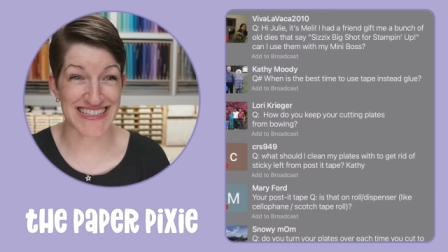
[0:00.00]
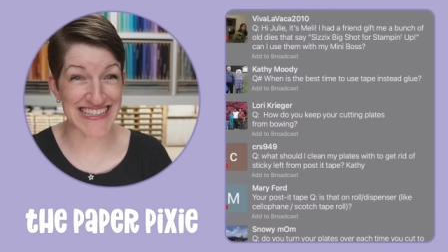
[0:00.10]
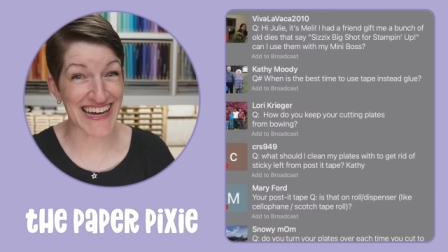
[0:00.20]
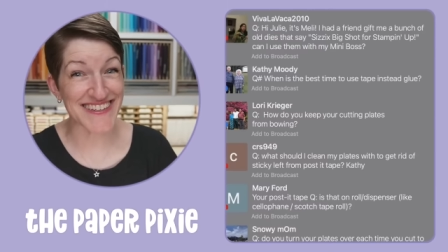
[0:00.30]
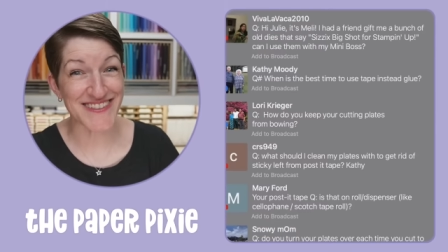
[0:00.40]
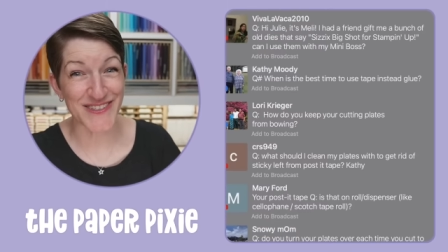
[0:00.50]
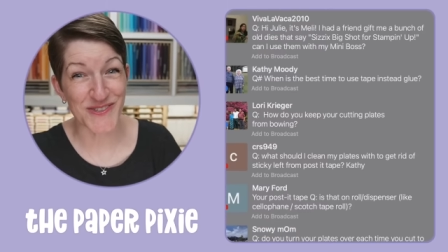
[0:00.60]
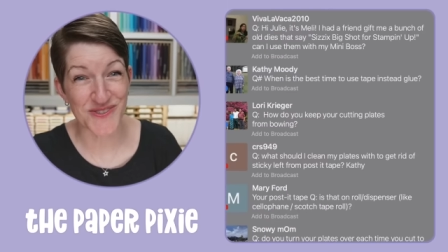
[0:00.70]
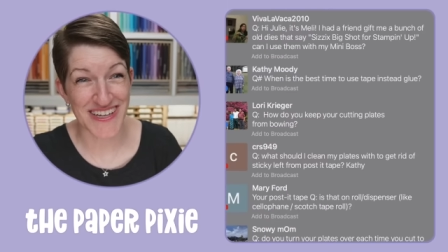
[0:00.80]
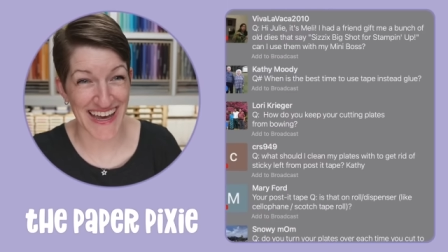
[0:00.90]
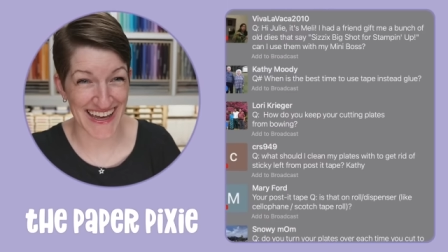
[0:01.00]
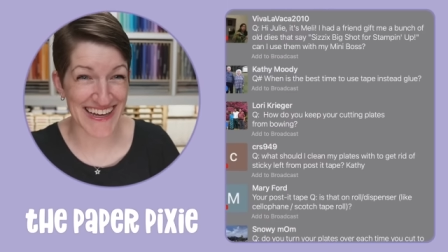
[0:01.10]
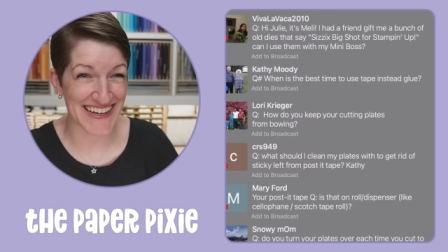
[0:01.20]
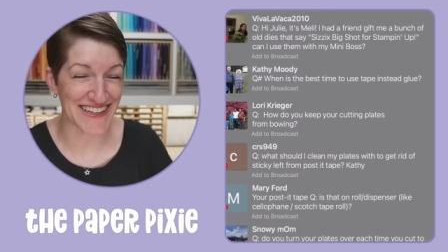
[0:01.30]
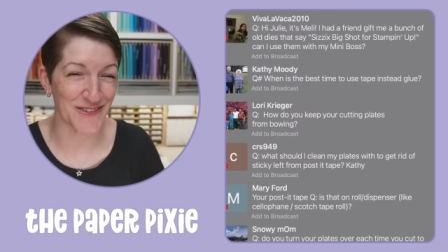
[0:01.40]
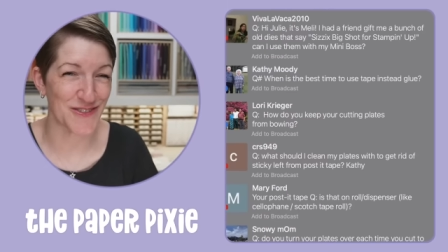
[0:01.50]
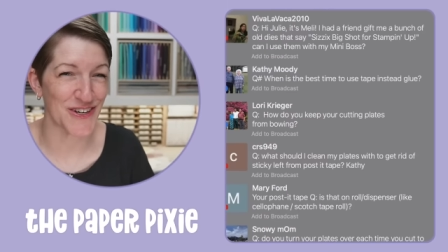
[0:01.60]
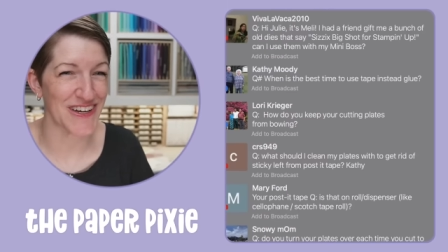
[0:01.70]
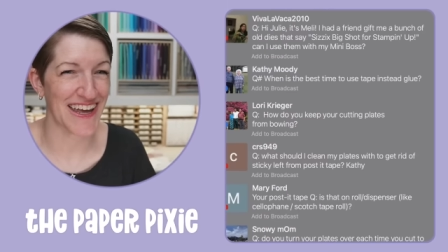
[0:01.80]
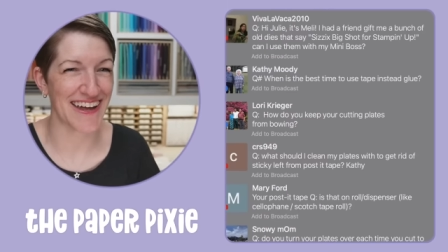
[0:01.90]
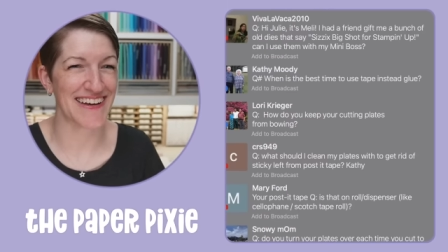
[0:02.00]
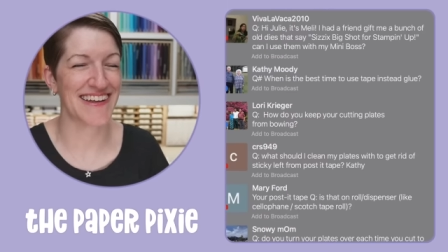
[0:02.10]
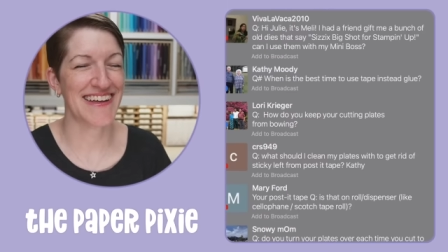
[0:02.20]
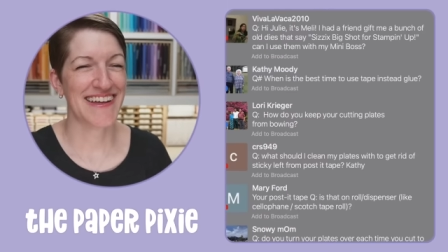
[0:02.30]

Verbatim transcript: Yes, you can. You sure can.